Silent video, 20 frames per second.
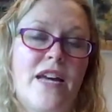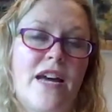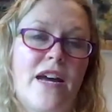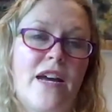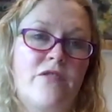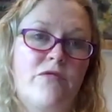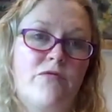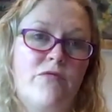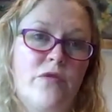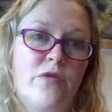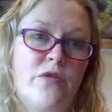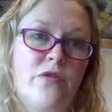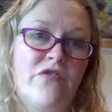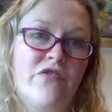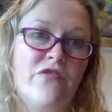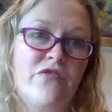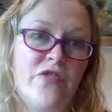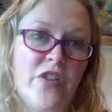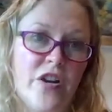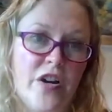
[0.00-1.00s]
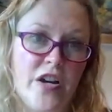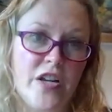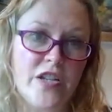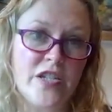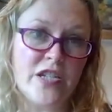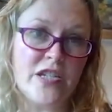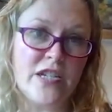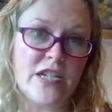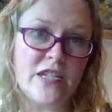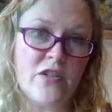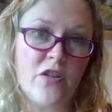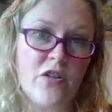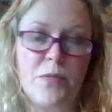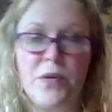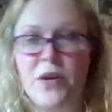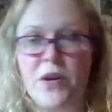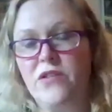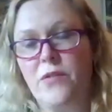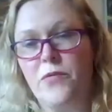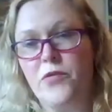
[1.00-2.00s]
that route first is not
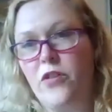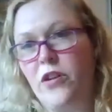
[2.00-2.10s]
because I'm